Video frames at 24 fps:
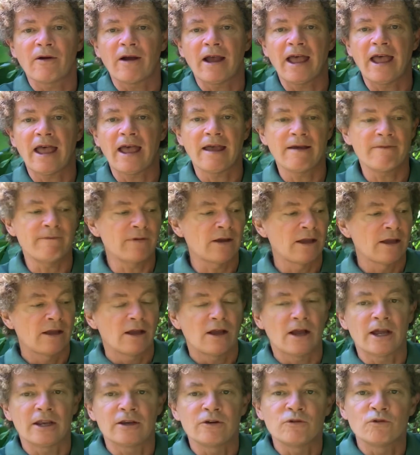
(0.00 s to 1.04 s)
have
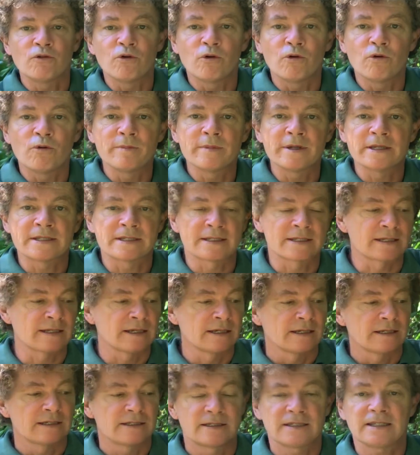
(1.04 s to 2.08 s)
enormous
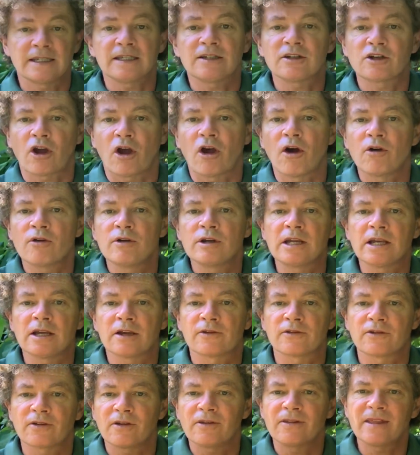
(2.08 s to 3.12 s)

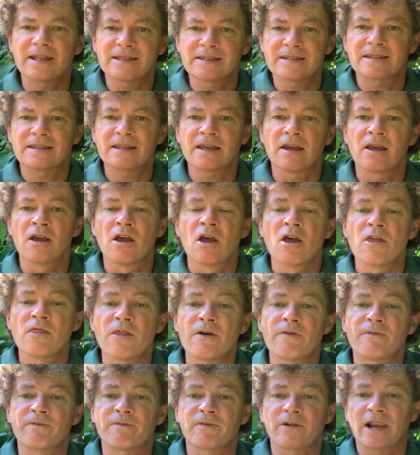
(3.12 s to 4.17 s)
synconia. So that's the,
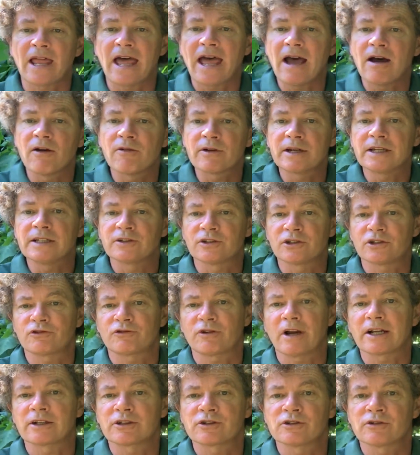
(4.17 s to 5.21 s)
the flowering
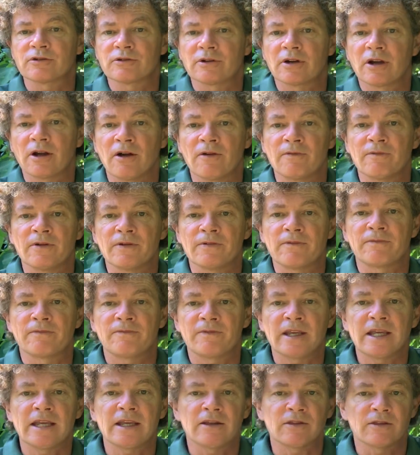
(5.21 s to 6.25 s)
structure of a
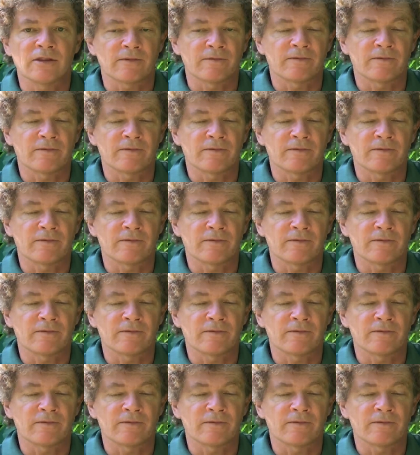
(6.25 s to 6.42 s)
fig. The